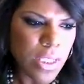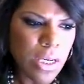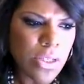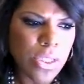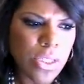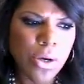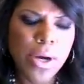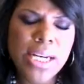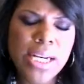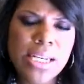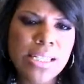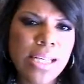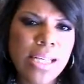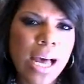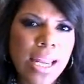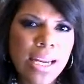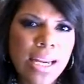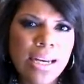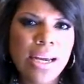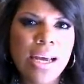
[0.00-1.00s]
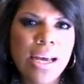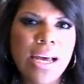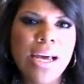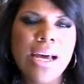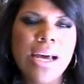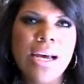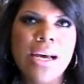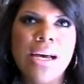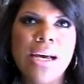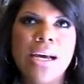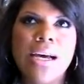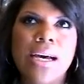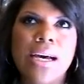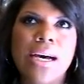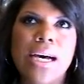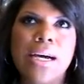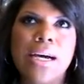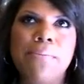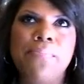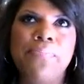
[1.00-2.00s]
So I decided
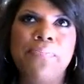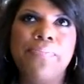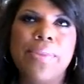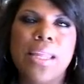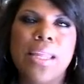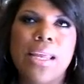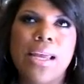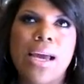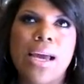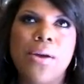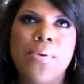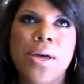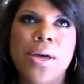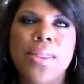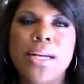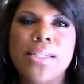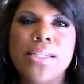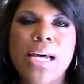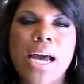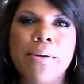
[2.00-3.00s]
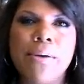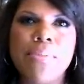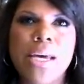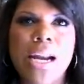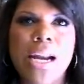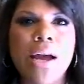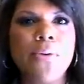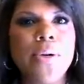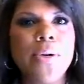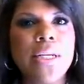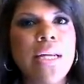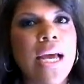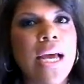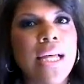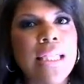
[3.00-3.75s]
around that time that I would